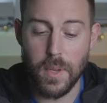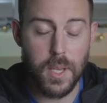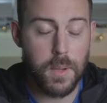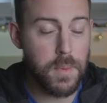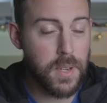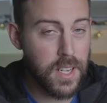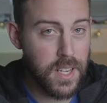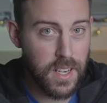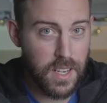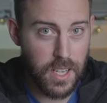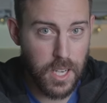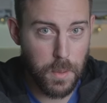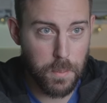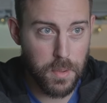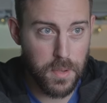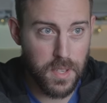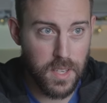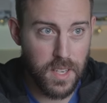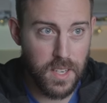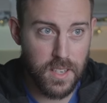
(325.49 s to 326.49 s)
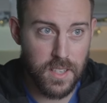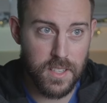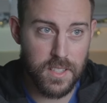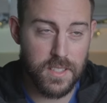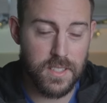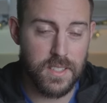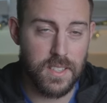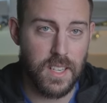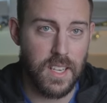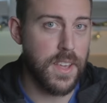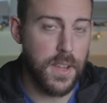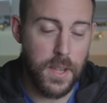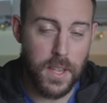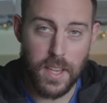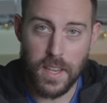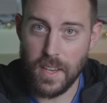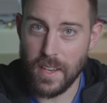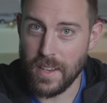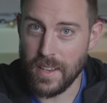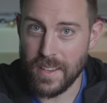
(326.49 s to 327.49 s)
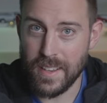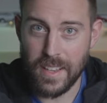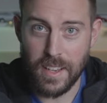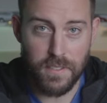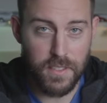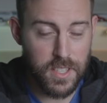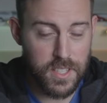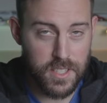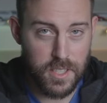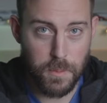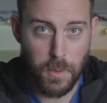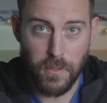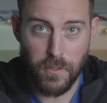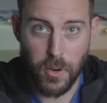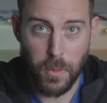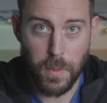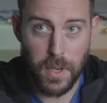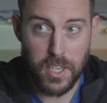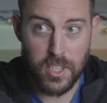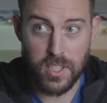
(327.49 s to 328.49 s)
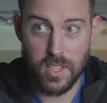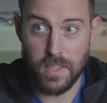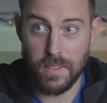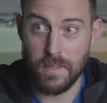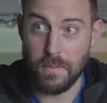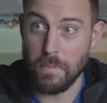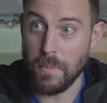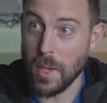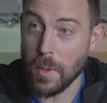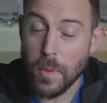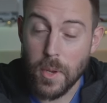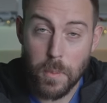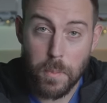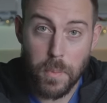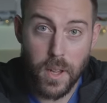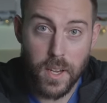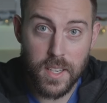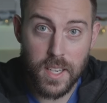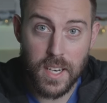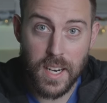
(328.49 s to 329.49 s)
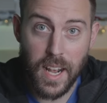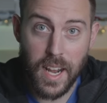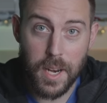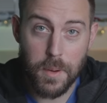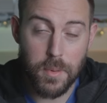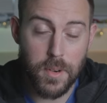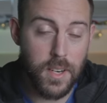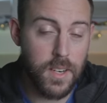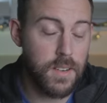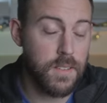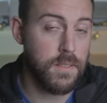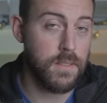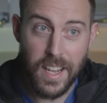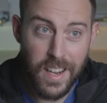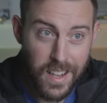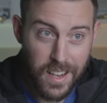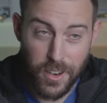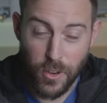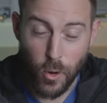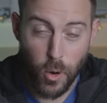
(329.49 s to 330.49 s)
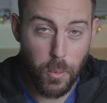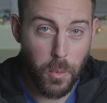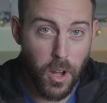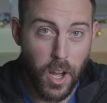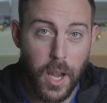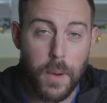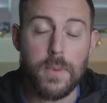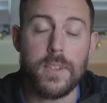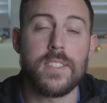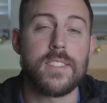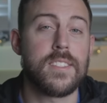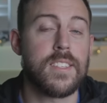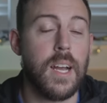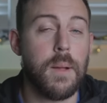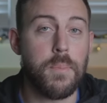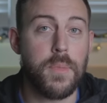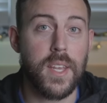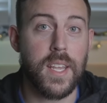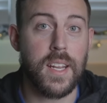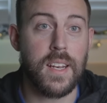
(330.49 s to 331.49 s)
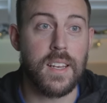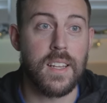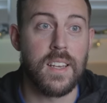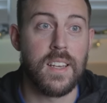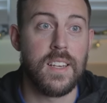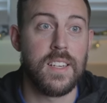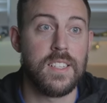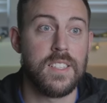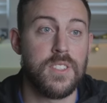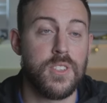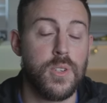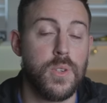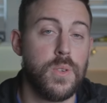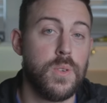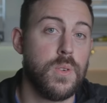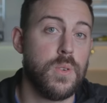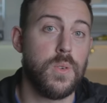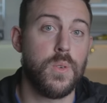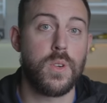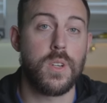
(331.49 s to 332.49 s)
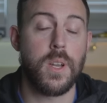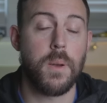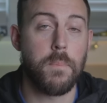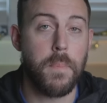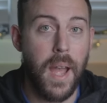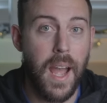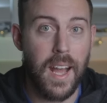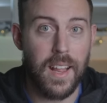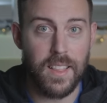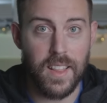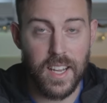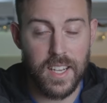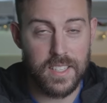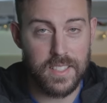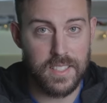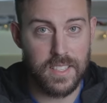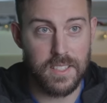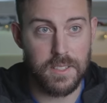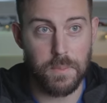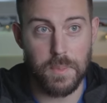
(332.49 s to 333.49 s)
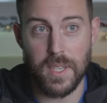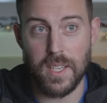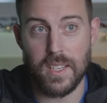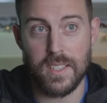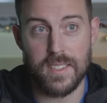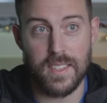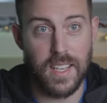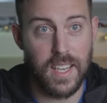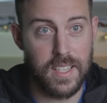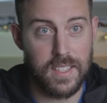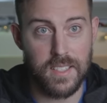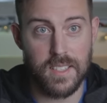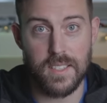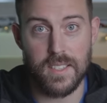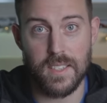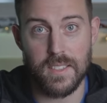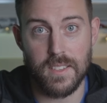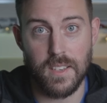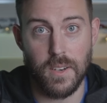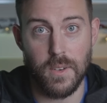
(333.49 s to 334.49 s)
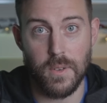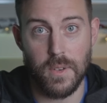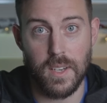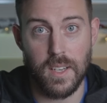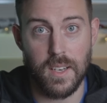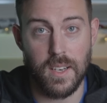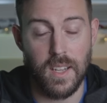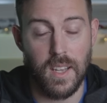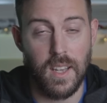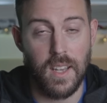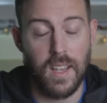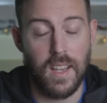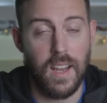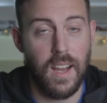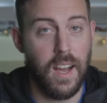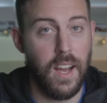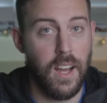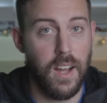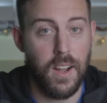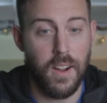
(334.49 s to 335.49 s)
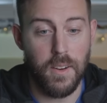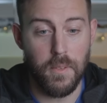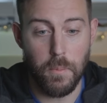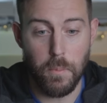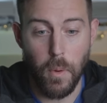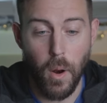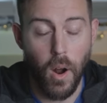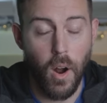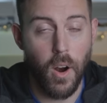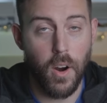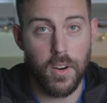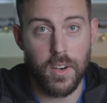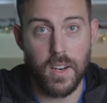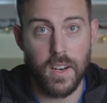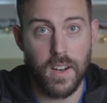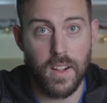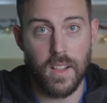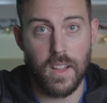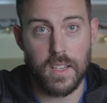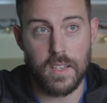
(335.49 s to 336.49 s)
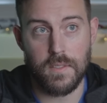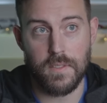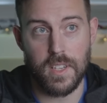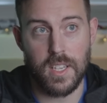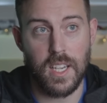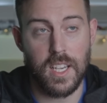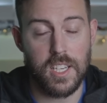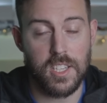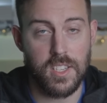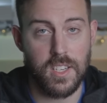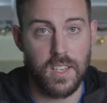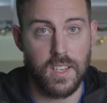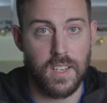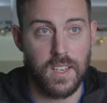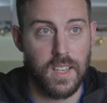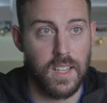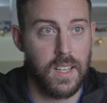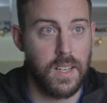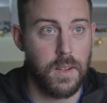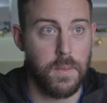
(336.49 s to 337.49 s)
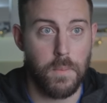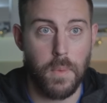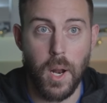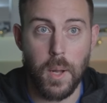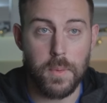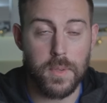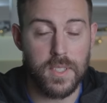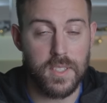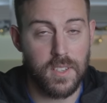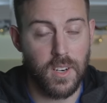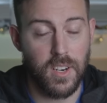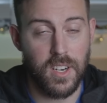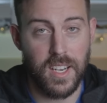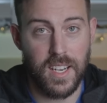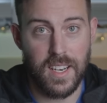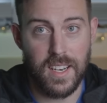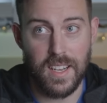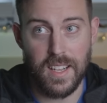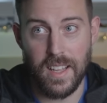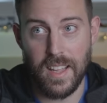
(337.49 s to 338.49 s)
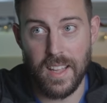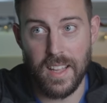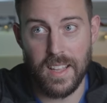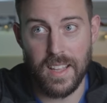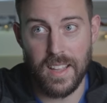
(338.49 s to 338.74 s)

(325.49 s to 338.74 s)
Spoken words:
maybe in a couple years, they give us some information. Maybe a plug-in hybrid, a normal hybrid, something to combat Lexus, because Lexus is going hard in electrification, probably starting